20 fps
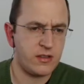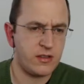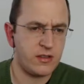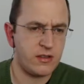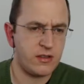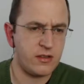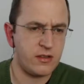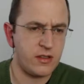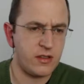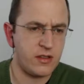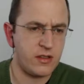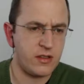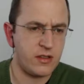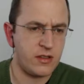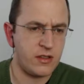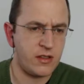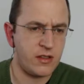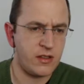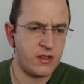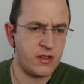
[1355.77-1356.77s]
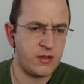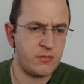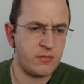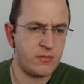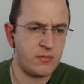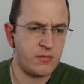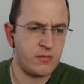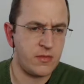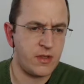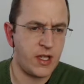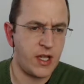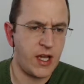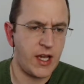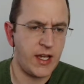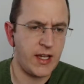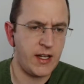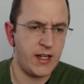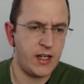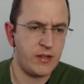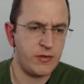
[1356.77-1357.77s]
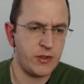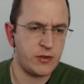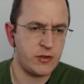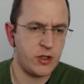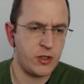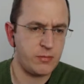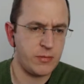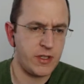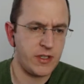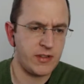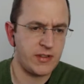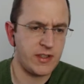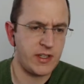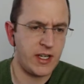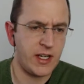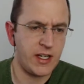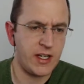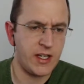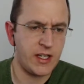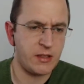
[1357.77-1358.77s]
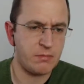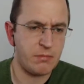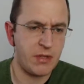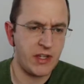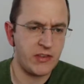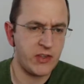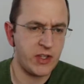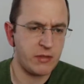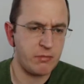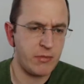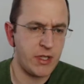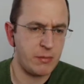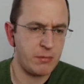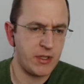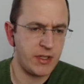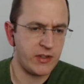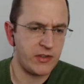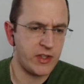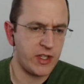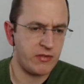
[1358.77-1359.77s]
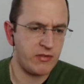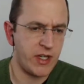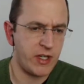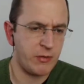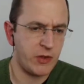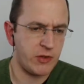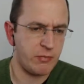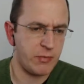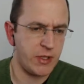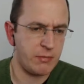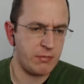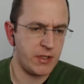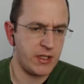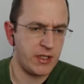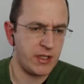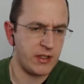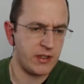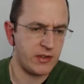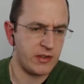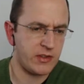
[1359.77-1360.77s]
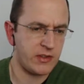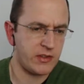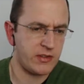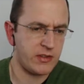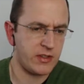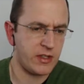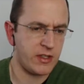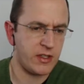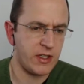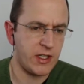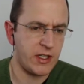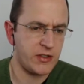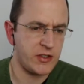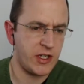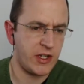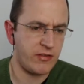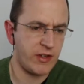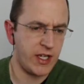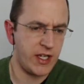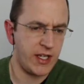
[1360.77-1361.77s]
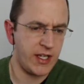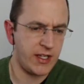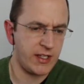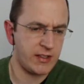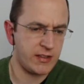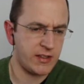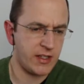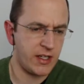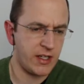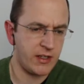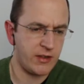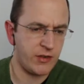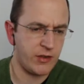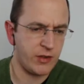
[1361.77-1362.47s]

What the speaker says: are higher level topics like basic mappings, advanced mappings, Java 8, and so on.